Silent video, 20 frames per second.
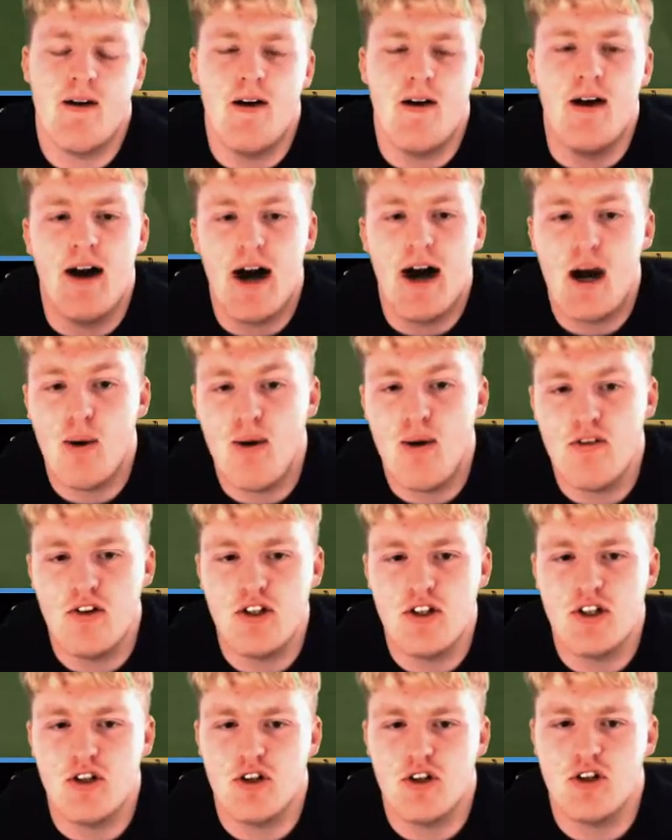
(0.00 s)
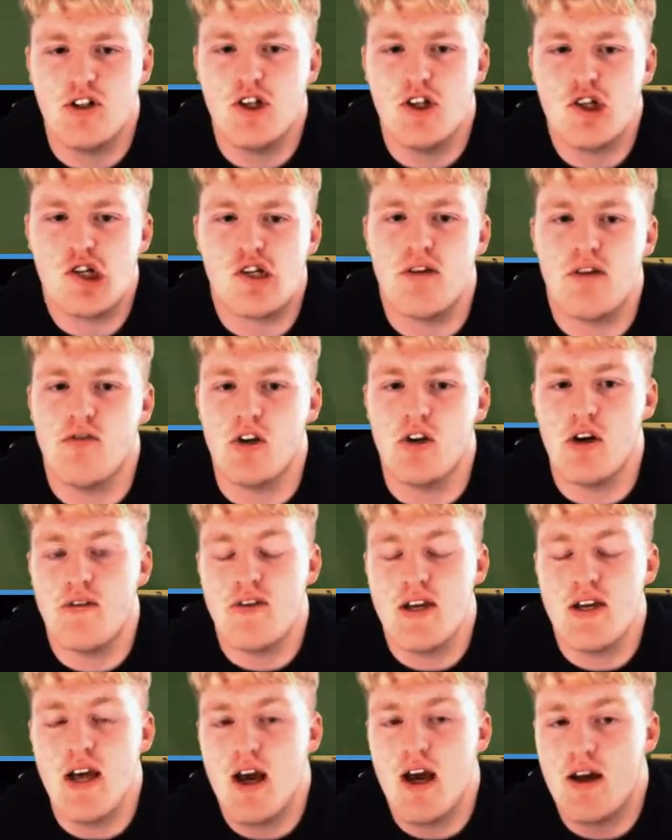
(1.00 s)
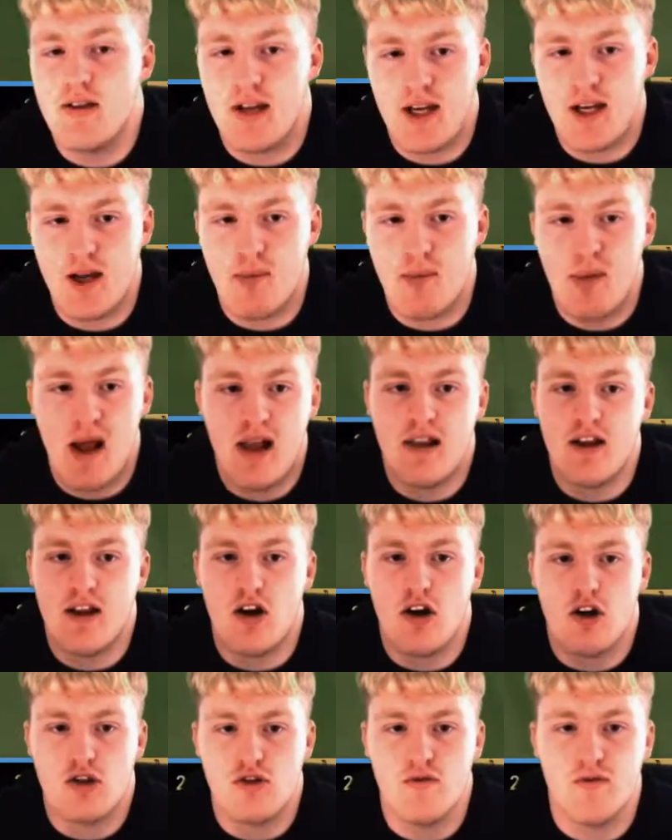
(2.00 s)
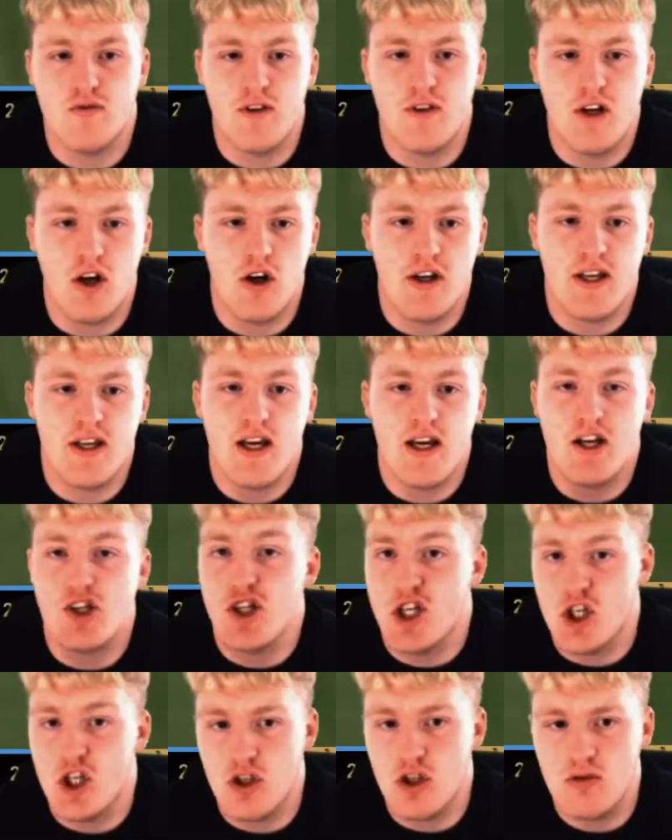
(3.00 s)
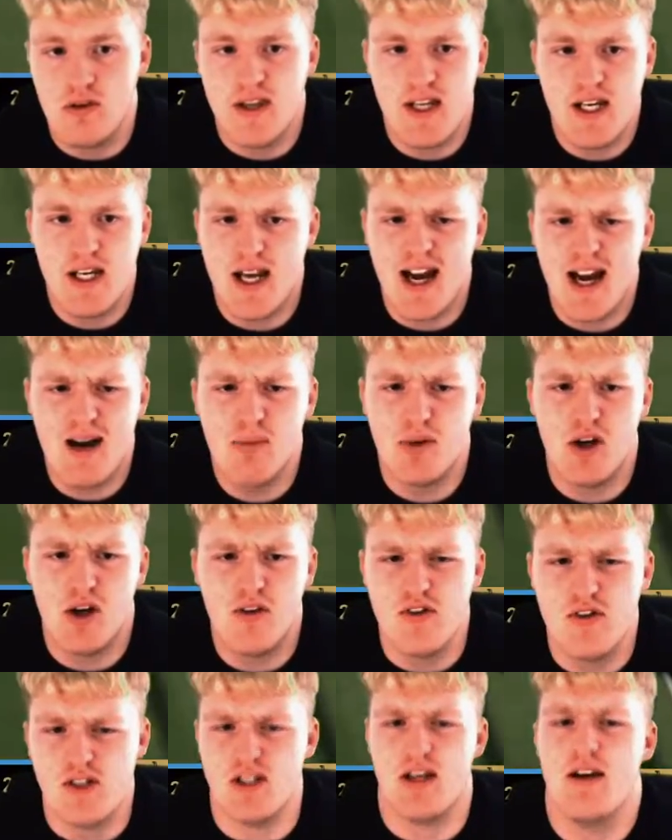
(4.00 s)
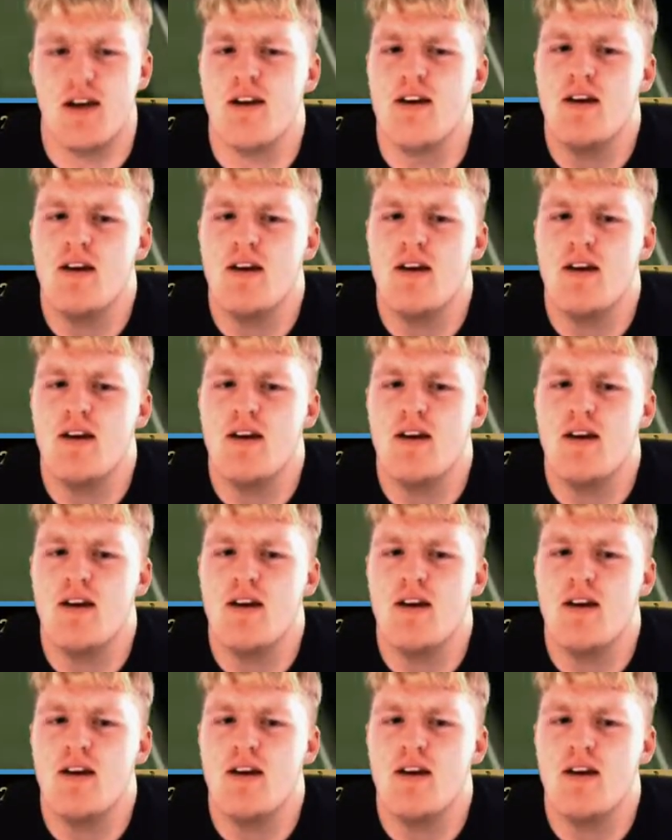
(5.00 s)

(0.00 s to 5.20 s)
However, you just never know. If you get like a Pele or something, or you get a Genoa, then you're happy, obviously.